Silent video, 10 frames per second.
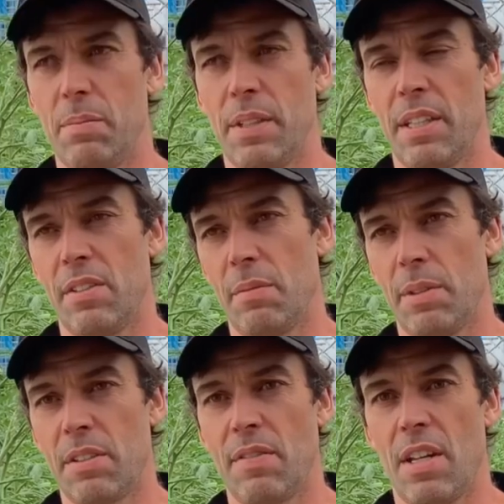we had some
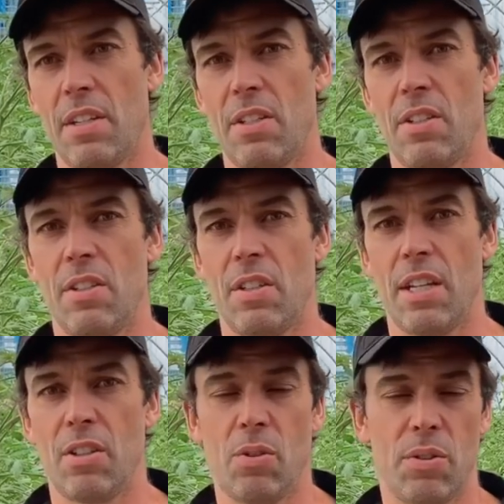mixed veg,
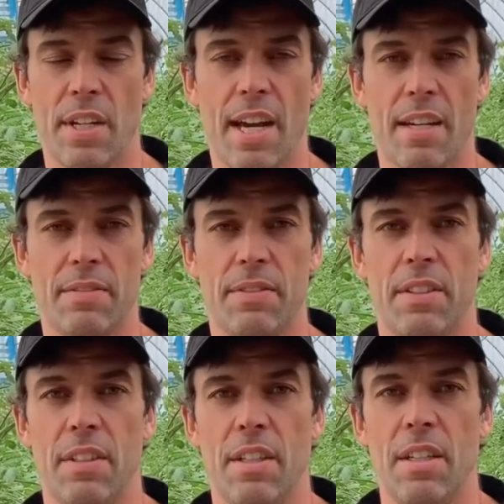had no staff,
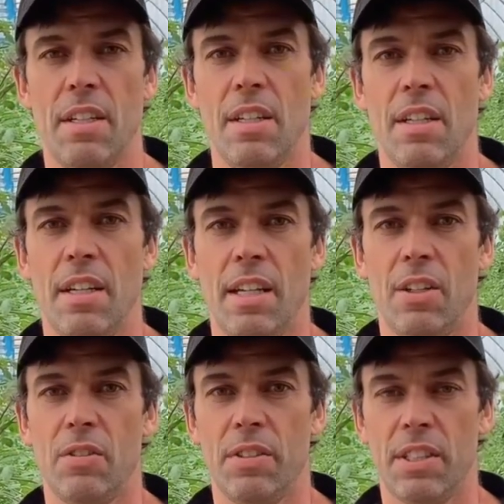
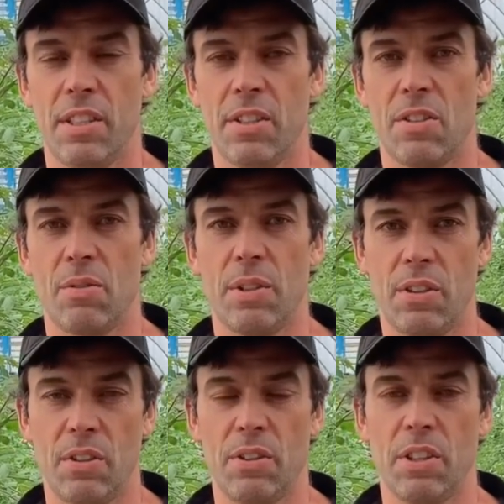and over the years we
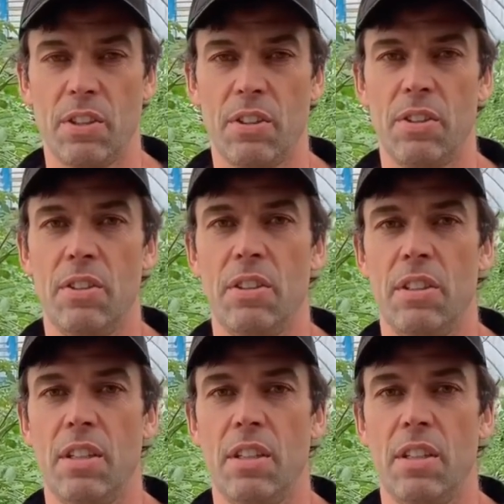grew and grew.